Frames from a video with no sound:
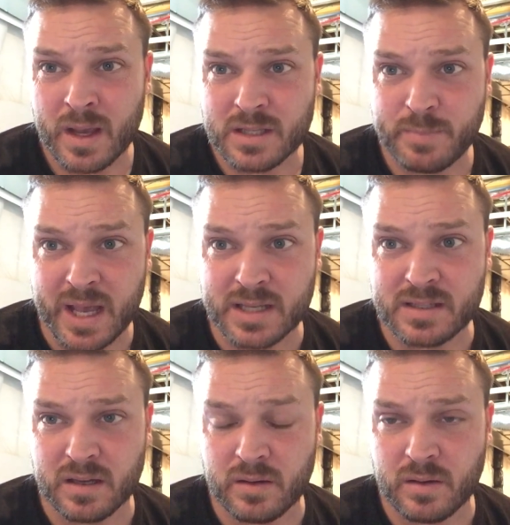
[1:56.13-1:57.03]
It's
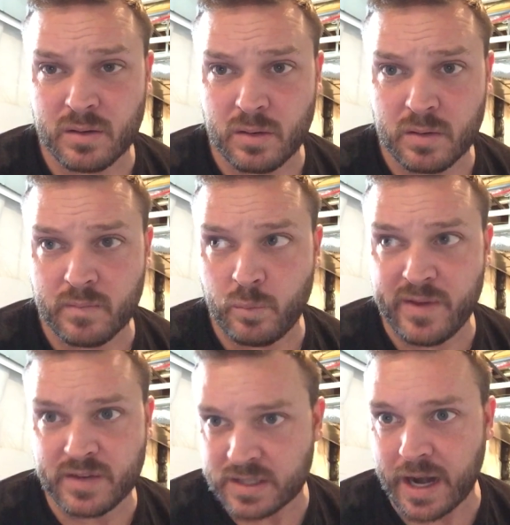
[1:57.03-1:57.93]
because
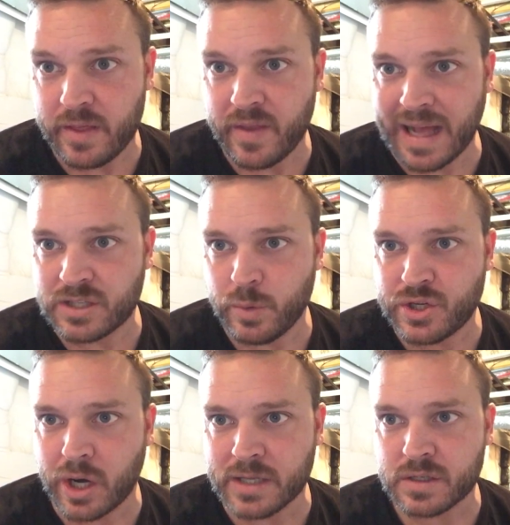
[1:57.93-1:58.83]
we've decided that that's who we
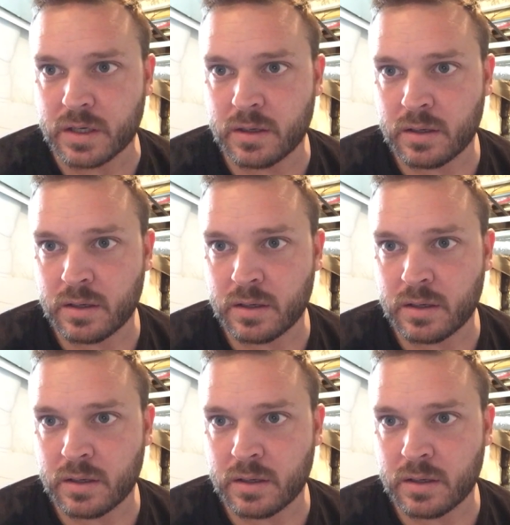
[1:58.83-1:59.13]
trust.